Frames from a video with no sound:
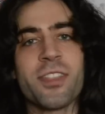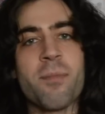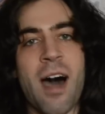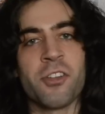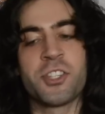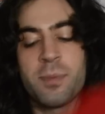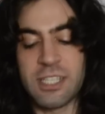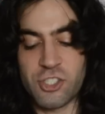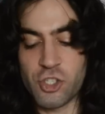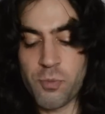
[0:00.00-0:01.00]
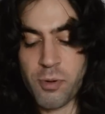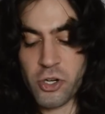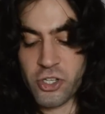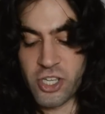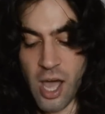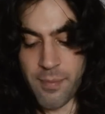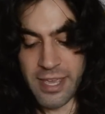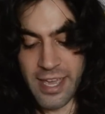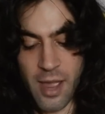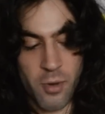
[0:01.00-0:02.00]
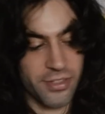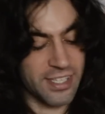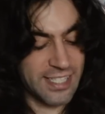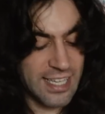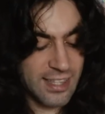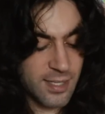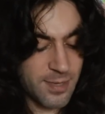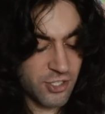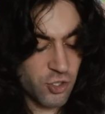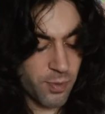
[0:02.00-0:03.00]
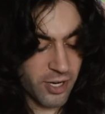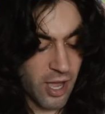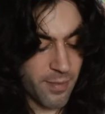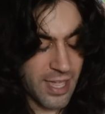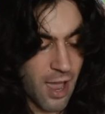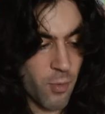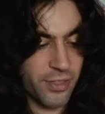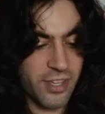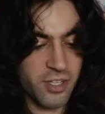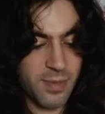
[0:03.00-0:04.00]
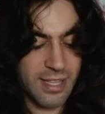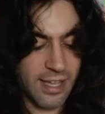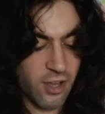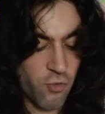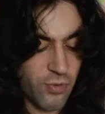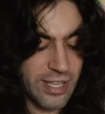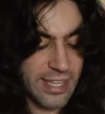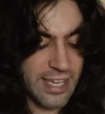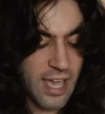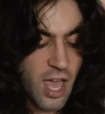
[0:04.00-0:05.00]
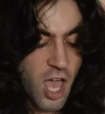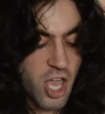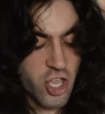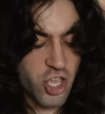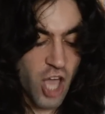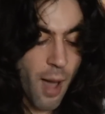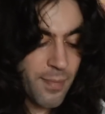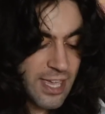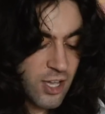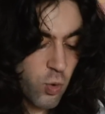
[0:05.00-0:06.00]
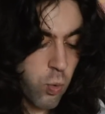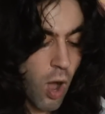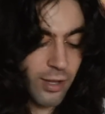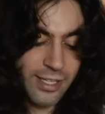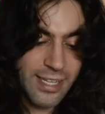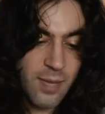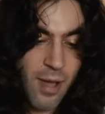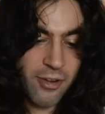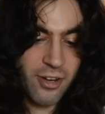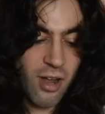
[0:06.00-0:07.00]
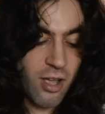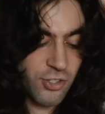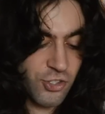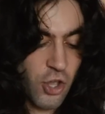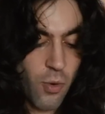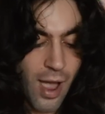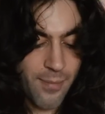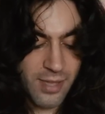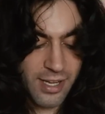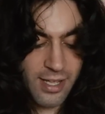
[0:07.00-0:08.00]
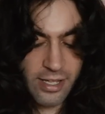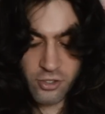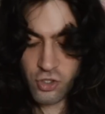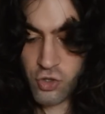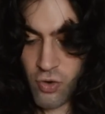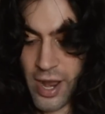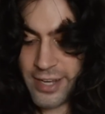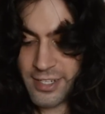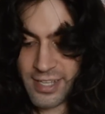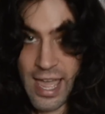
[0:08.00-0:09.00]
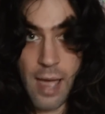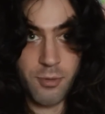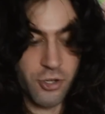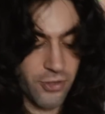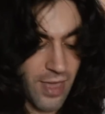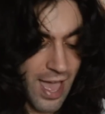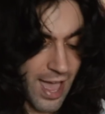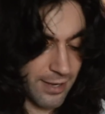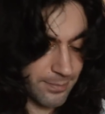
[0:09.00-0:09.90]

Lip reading: the mouth to be super gummy. I want the teeth to be super gummy. I want there to be like a really gummy quality about it all, so I'm gonna try to capture that.